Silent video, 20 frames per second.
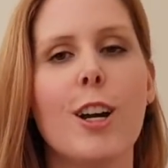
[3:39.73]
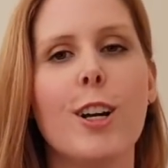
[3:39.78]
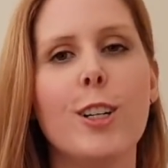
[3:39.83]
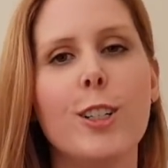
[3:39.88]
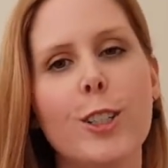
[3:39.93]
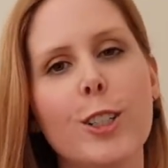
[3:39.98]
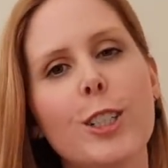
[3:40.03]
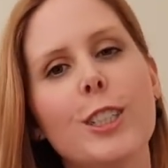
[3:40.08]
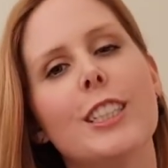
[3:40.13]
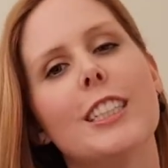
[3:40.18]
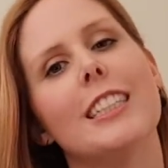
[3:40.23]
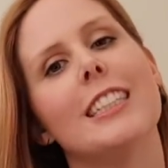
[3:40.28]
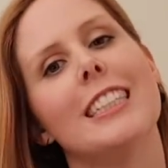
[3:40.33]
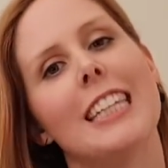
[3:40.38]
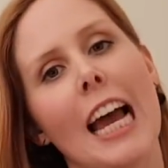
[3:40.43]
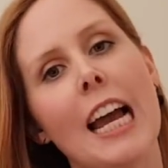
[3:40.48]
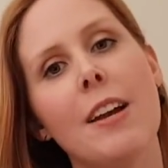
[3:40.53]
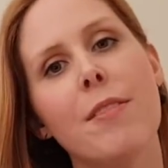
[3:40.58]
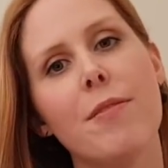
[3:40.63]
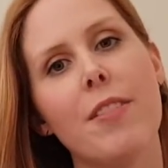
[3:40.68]
Use the
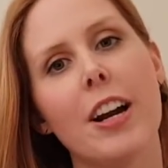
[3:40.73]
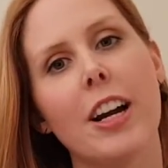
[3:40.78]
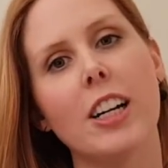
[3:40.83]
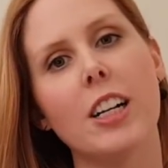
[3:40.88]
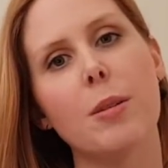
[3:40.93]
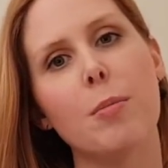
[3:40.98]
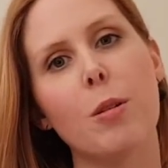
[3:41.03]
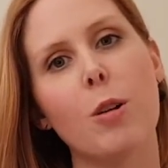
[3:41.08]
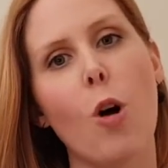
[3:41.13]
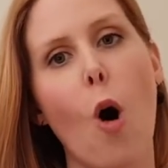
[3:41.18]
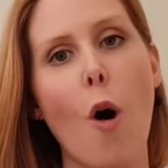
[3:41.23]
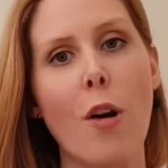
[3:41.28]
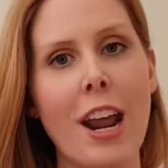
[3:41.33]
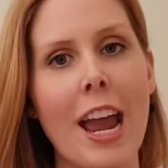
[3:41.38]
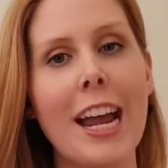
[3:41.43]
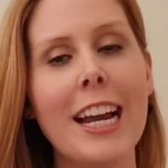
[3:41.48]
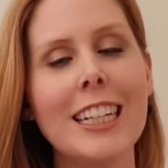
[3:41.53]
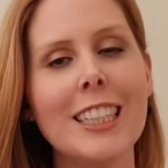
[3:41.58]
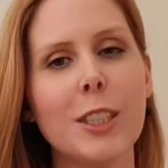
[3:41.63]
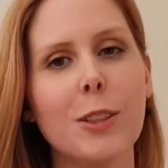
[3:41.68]
same variable on
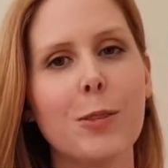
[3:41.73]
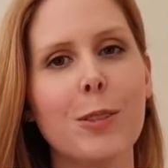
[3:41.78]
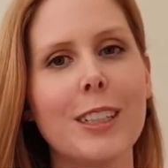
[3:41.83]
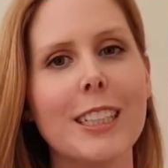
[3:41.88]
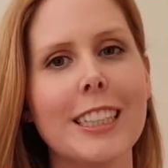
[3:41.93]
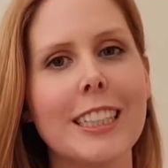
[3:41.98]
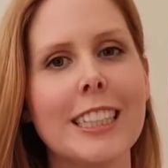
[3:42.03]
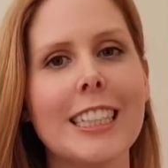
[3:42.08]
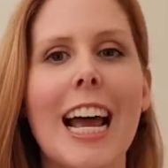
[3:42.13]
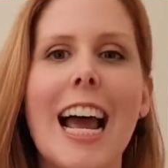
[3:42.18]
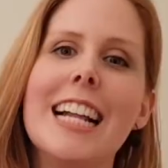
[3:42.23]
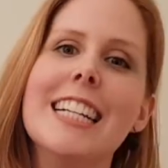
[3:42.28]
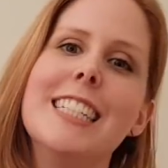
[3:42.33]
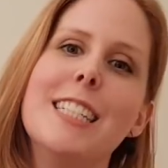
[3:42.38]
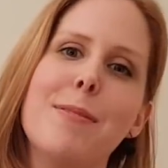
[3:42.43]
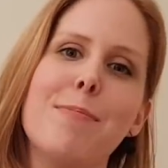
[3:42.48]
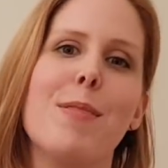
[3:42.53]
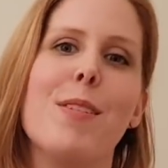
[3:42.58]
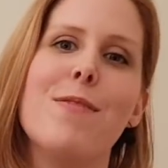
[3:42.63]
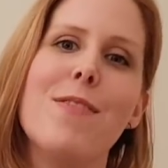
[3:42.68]
each switch and
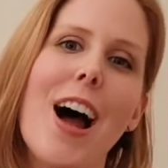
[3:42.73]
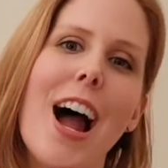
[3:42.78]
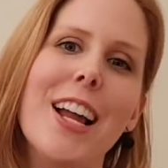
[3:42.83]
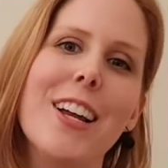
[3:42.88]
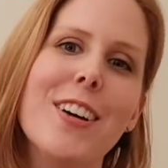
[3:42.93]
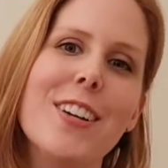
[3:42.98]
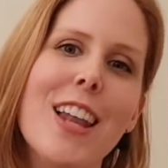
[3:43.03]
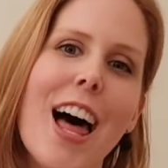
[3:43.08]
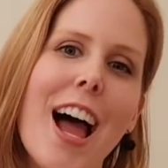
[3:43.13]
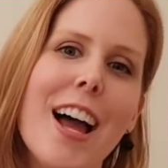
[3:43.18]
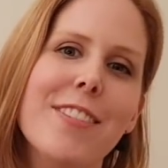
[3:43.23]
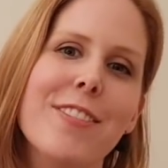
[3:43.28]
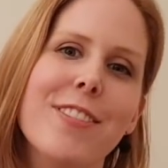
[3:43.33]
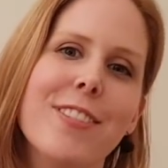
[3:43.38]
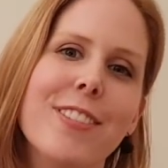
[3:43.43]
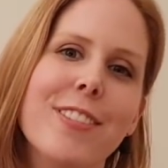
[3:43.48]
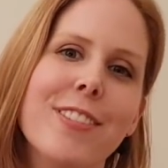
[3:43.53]
simplify your life.